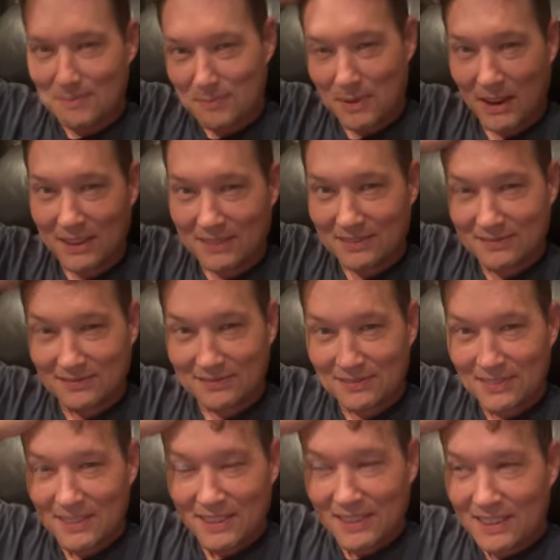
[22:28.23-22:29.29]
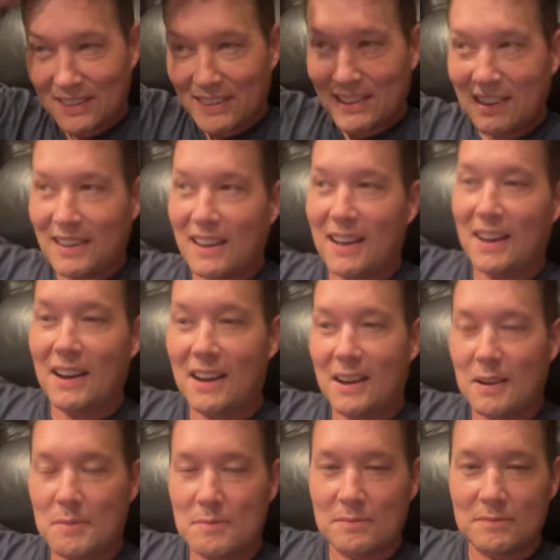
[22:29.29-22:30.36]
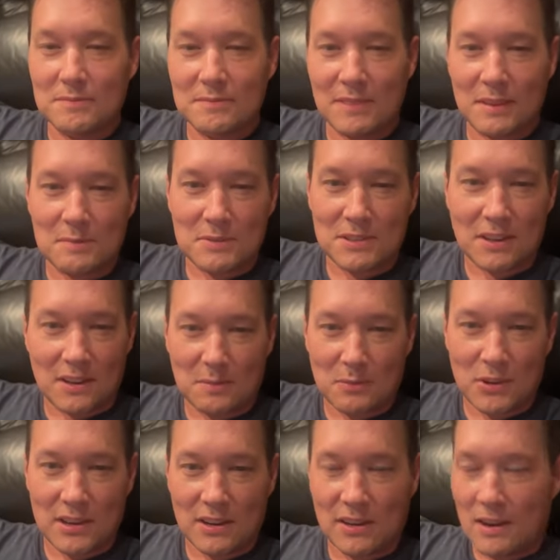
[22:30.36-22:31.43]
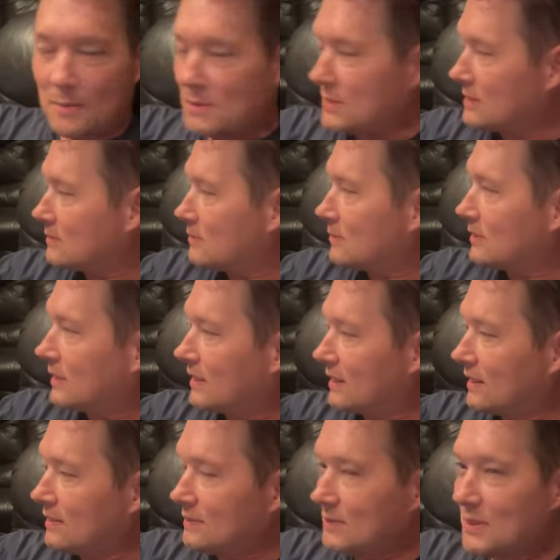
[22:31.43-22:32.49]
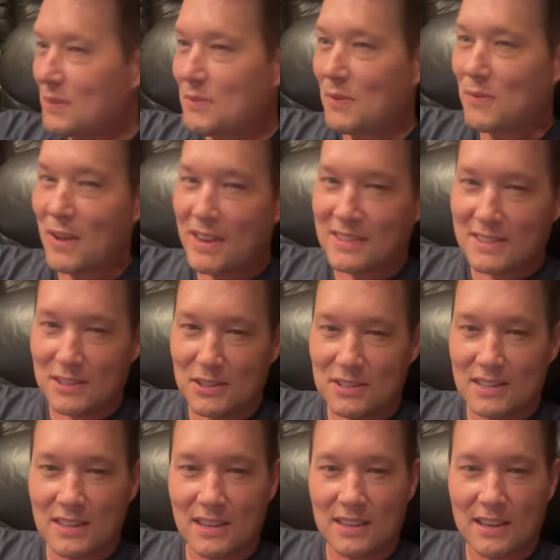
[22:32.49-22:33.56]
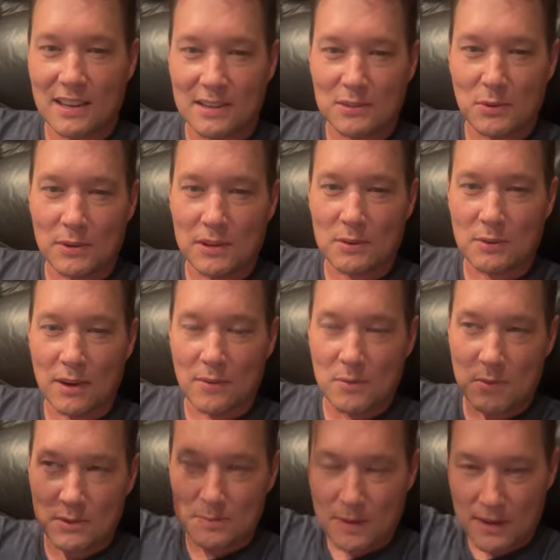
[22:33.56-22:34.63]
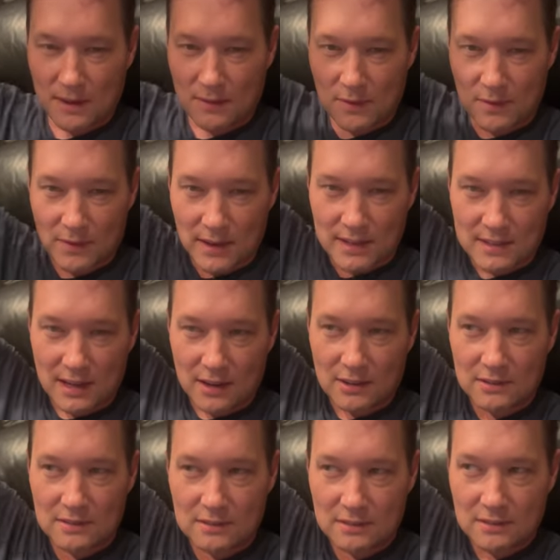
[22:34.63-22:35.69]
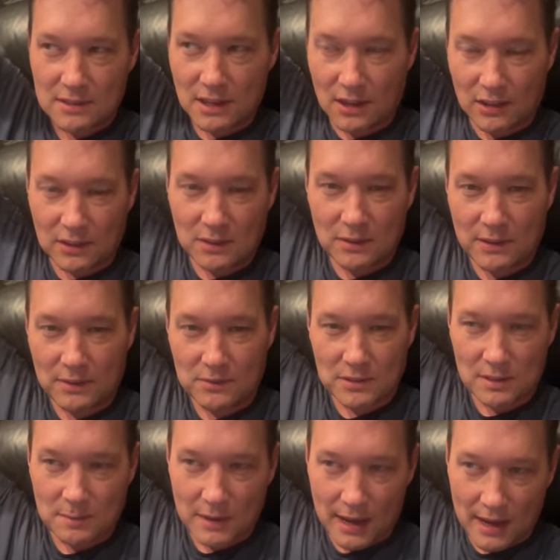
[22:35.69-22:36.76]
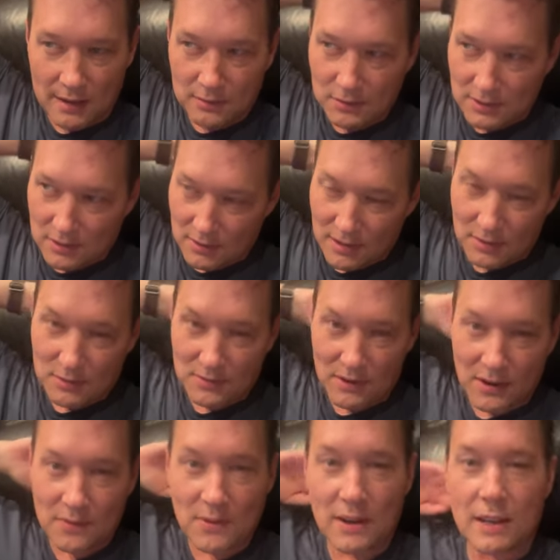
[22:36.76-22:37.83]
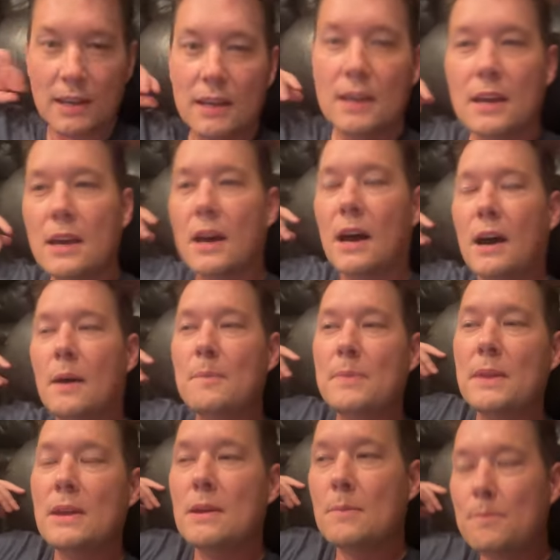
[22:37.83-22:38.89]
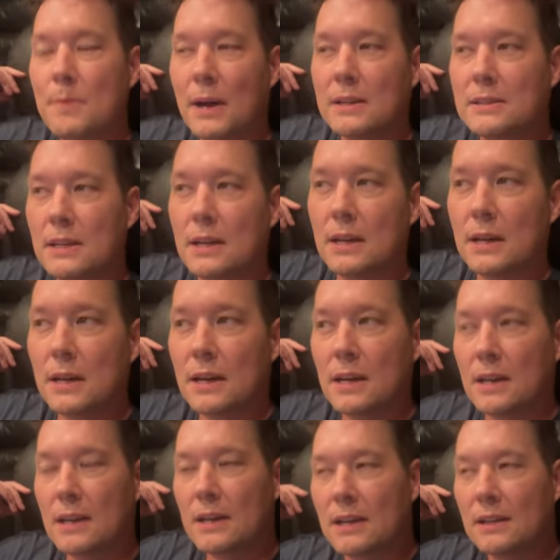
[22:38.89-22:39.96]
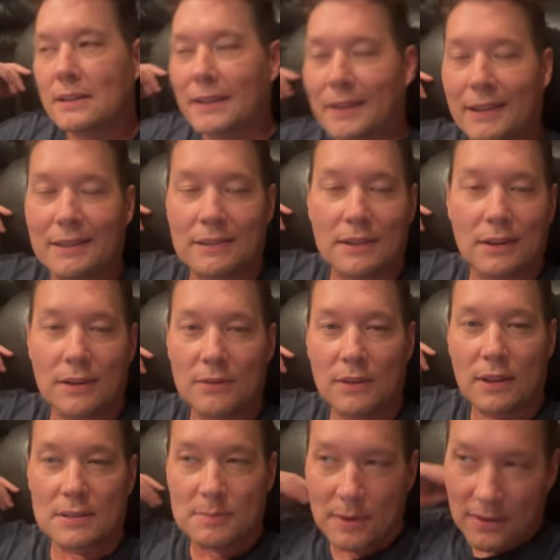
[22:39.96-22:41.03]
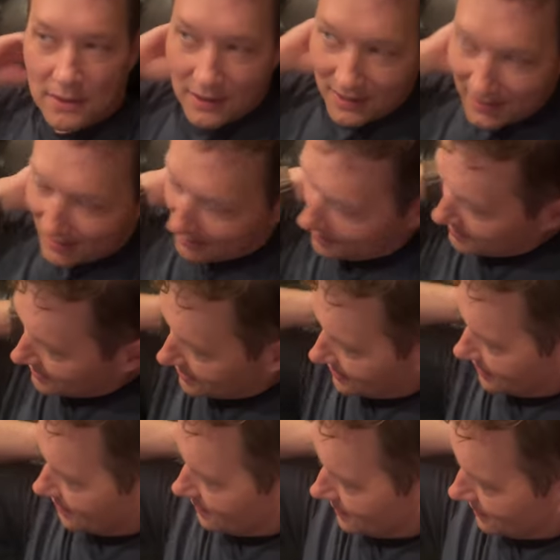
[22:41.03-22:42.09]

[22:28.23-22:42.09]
but um, I'm sorry. I'm You're, reading you have Vivek hair. Vake's. Vivek's. Did you see the thing on Twitter where everyone was making Vivek's hair taller? That some guy was doing it. It was very funny. Um, but uh, yeah, I don't know. God, now what was I talking we were